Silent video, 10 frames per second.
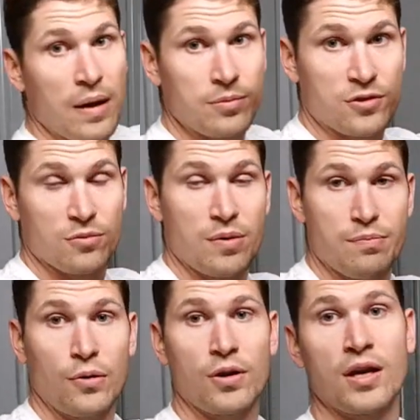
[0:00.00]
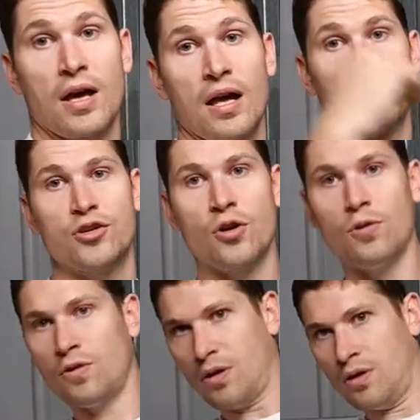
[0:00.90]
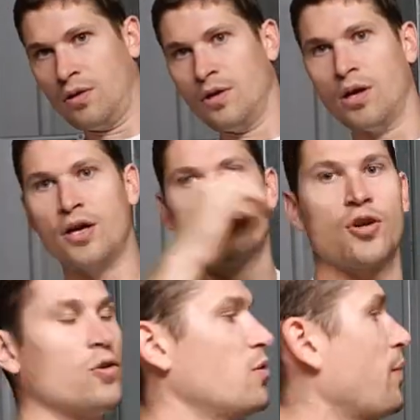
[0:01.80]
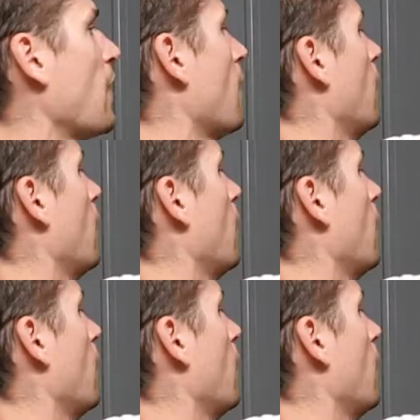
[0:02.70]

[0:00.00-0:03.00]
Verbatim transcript: be able to be putting a shoulder, a shoulder bar